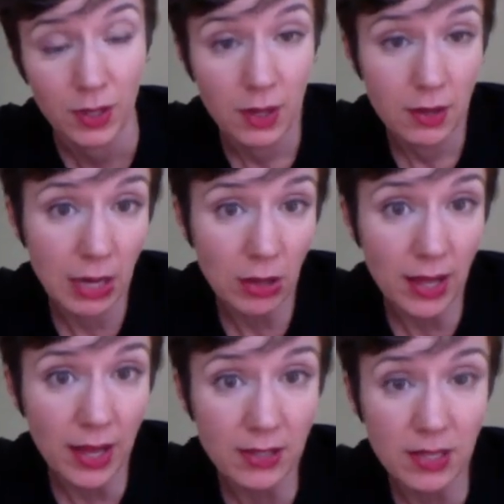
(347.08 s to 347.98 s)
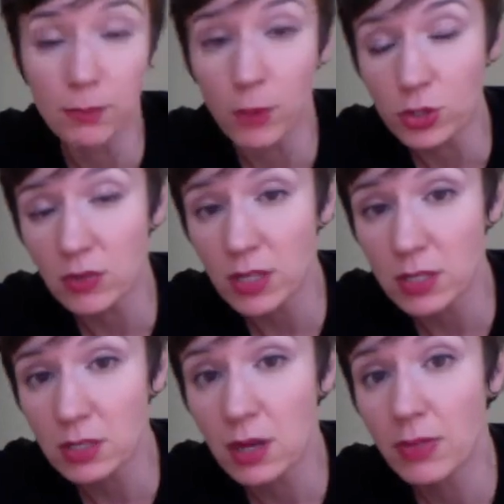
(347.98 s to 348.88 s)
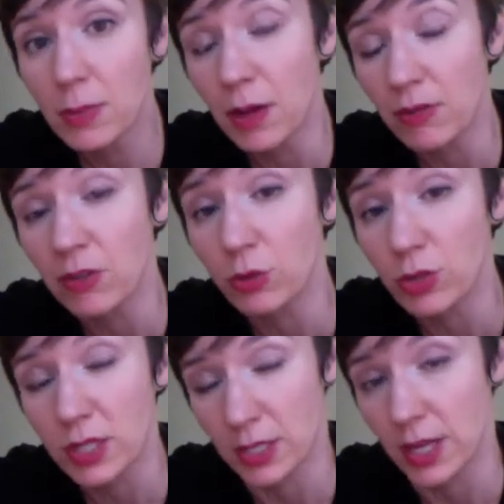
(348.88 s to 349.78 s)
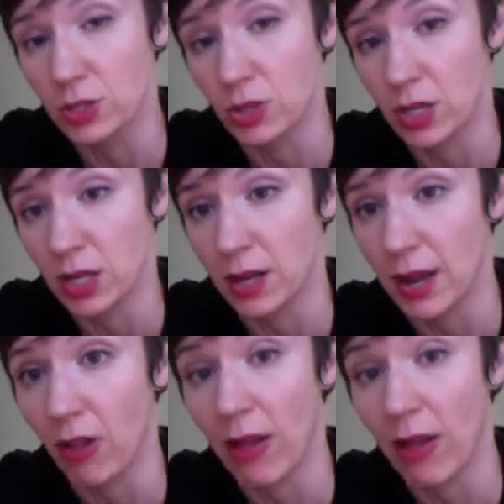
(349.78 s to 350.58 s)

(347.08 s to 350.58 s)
Now, like I said, most of us, the pelvic floor descends on the inhale.